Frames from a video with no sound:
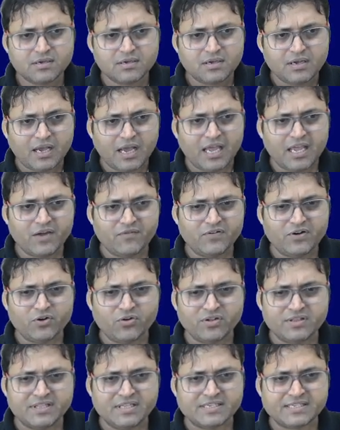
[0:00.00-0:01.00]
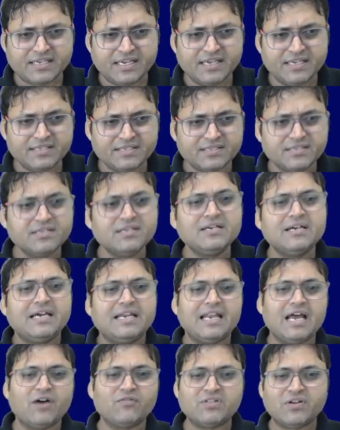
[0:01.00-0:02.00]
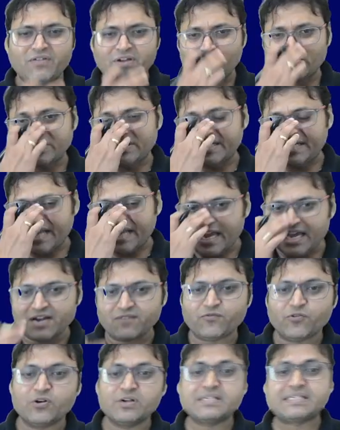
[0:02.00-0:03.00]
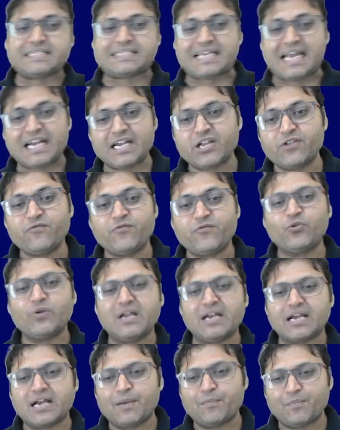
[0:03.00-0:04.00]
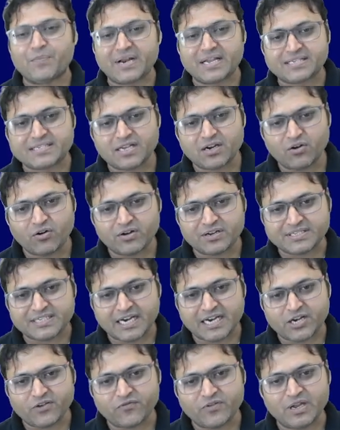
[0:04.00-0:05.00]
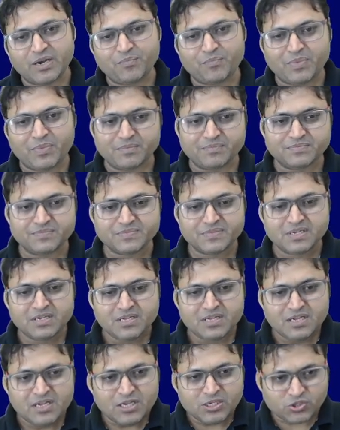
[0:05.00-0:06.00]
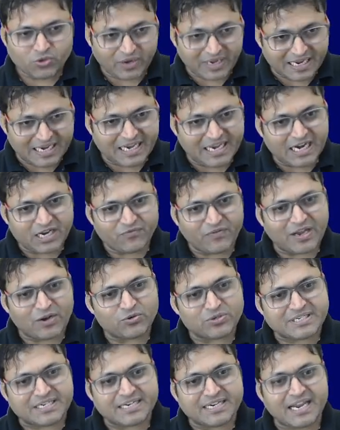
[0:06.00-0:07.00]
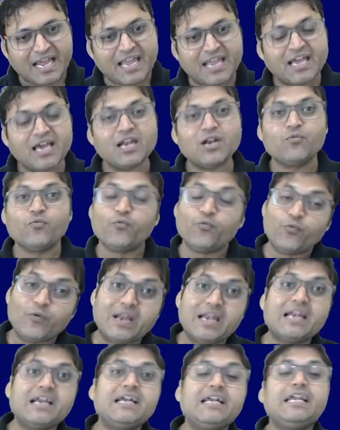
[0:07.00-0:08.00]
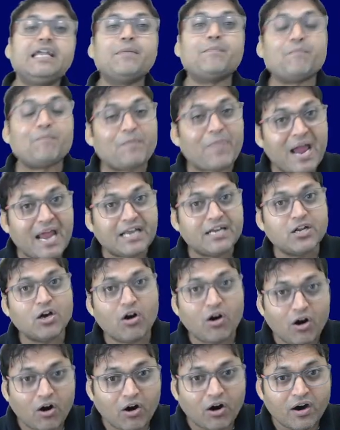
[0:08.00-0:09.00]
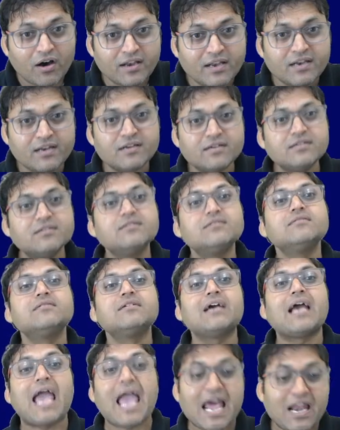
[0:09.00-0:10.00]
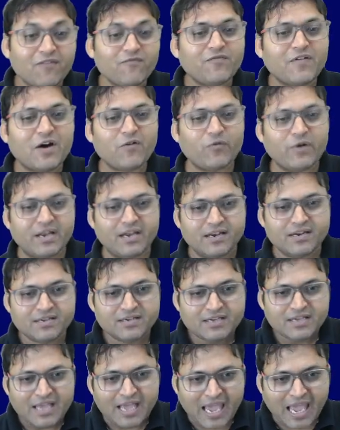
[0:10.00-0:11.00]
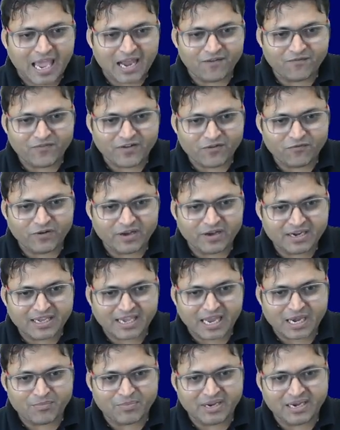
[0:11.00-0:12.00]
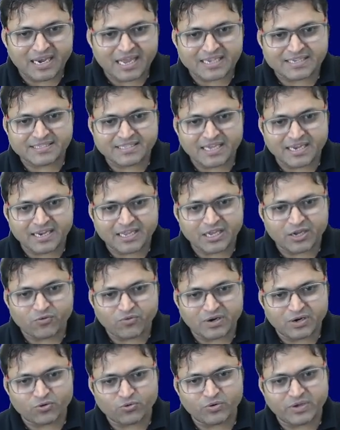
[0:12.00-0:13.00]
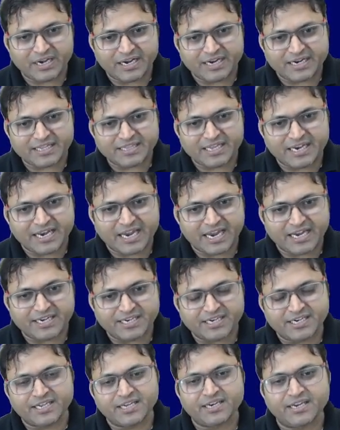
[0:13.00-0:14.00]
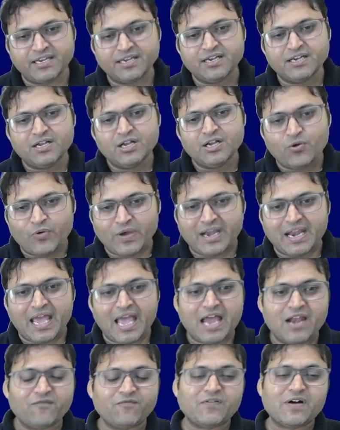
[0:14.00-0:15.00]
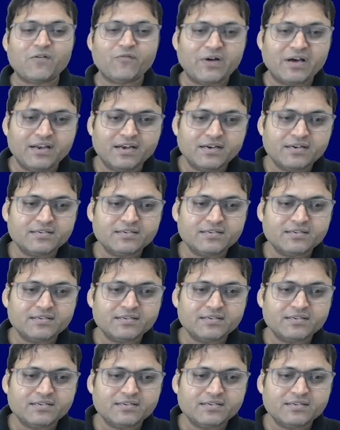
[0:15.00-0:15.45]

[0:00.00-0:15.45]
I have drawn this case. Now the velocity triangle for centrifugal compressor or centrifugal pump. So inlet velocity triangle will depend on alpha 1. Alpha 1 can be less than equal to greater than 90 degree. When alpha 1